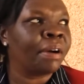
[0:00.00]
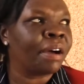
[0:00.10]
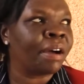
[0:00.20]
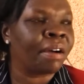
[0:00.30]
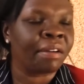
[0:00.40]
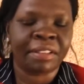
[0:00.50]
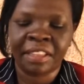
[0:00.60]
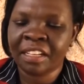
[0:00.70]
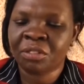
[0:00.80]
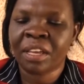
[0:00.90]

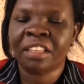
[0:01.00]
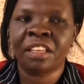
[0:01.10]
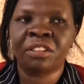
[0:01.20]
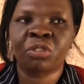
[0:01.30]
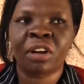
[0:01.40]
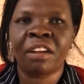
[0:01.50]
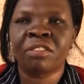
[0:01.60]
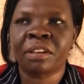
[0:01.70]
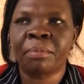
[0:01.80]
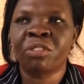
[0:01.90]
That's why they talk a
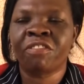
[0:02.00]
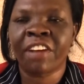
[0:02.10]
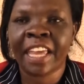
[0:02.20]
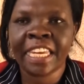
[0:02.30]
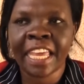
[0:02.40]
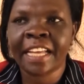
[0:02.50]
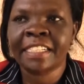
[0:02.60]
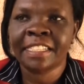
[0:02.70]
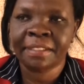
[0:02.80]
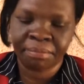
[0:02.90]
lot about
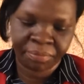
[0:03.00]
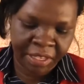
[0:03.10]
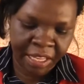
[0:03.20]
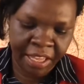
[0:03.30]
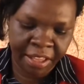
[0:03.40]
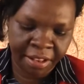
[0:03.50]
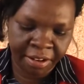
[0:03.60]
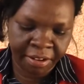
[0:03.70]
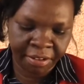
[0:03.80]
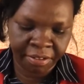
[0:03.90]
vineyard
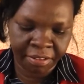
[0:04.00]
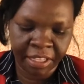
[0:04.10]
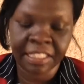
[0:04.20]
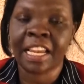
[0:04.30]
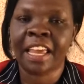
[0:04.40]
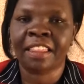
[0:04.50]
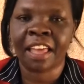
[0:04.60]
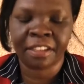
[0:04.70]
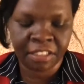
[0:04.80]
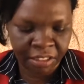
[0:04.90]
and things like
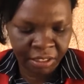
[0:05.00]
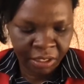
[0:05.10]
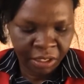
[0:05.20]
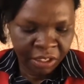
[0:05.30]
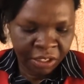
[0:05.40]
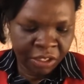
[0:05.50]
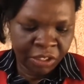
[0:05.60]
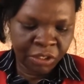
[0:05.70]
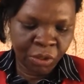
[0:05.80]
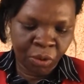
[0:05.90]
that.
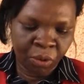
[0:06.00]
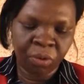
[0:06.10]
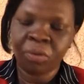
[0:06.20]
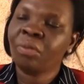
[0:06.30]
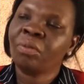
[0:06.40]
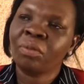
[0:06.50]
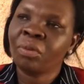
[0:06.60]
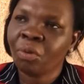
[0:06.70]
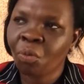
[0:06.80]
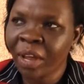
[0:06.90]
So
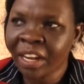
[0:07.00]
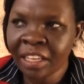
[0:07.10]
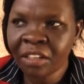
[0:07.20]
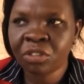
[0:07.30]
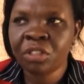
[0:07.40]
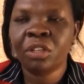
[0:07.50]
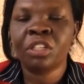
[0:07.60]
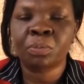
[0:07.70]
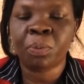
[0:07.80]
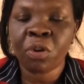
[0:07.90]
when
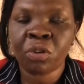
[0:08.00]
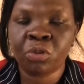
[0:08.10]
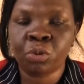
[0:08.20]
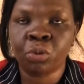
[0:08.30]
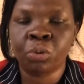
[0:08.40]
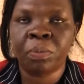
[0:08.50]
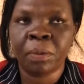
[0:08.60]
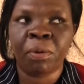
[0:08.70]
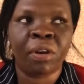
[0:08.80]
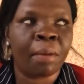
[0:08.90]
he spoke to
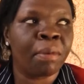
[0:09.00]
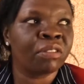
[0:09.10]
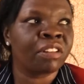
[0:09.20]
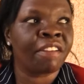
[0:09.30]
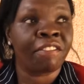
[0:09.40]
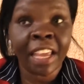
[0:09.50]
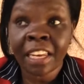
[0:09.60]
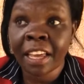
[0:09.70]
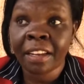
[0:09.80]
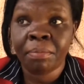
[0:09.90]
people about a
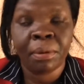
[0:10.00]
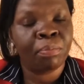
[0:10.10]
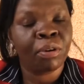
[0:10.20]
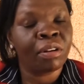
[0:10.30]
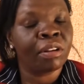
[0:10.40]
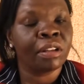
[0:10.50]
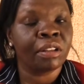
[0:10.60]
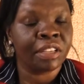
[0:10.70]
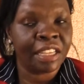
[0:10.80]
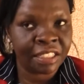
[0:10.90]
vineyard, people
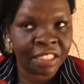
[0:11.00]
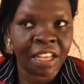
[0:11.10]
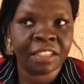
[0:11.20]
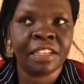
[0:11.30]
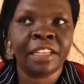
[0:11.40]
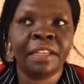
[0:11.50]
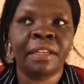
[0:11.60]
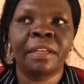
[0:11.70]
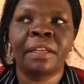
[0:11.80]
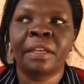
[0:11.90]
instantly